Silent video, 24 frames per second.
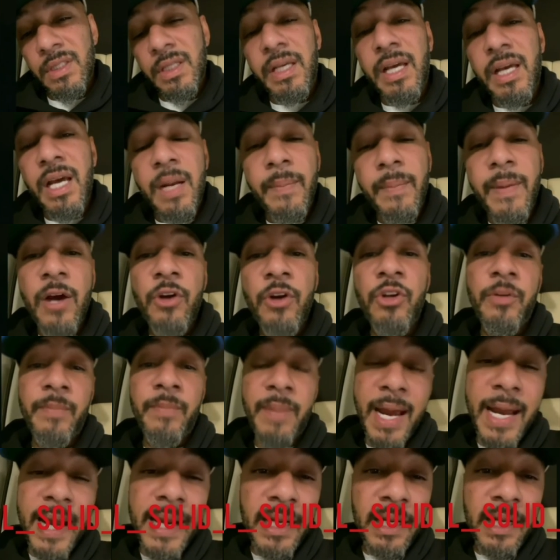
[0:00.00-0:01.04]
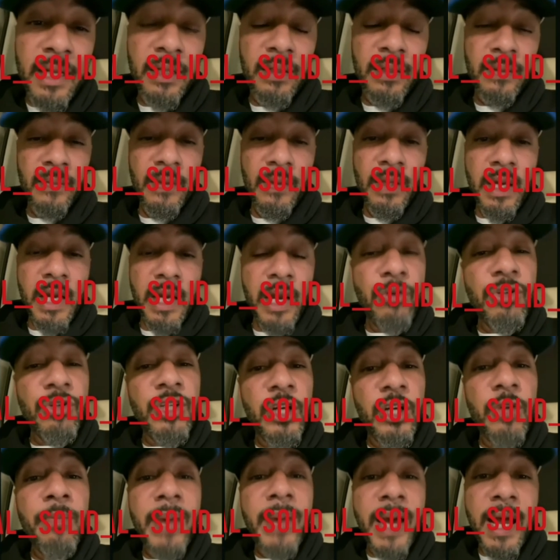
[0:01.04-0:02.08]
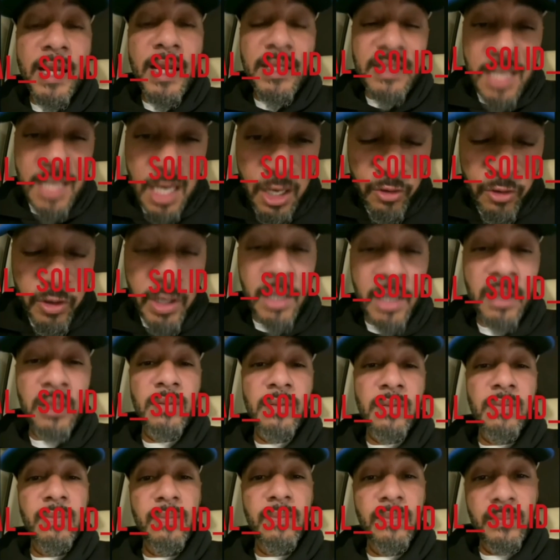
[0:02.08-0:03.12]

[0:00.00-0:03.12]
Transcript: Cared about humanity. He was a humanitarian.